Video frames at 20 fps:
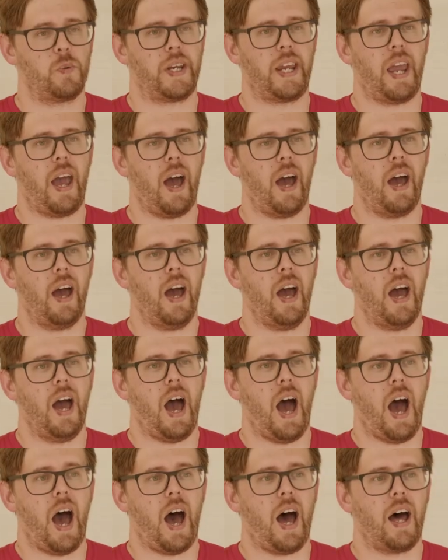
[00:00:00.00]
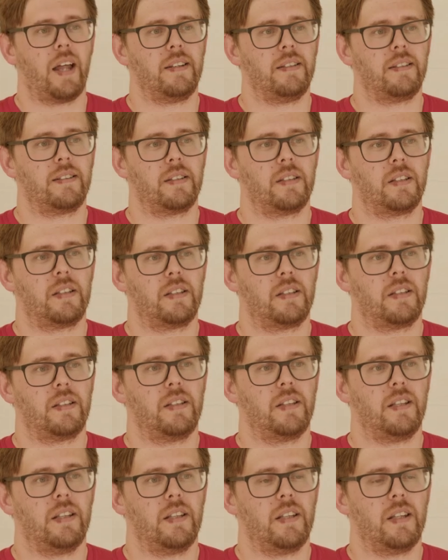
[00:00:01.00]
we get, and
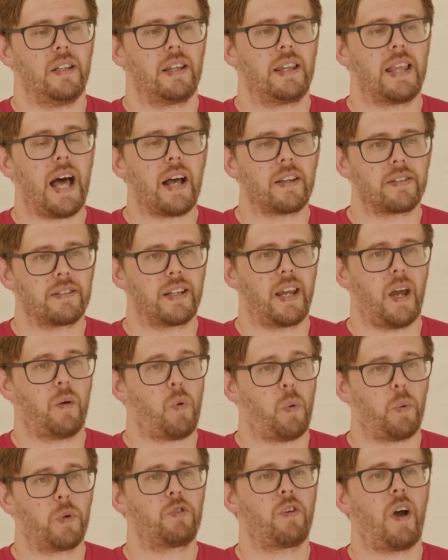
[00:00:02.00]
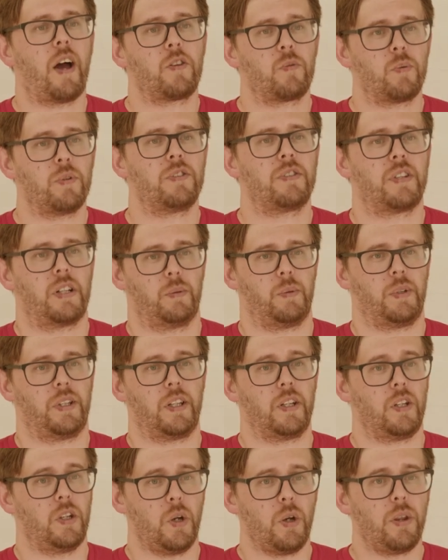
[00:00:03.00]
that's again what we're trying to instill
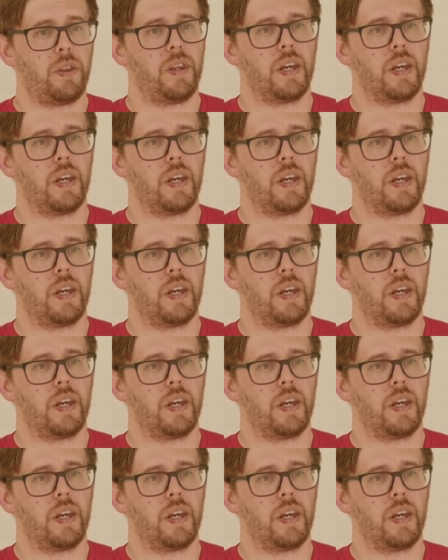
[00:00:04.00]
with the youth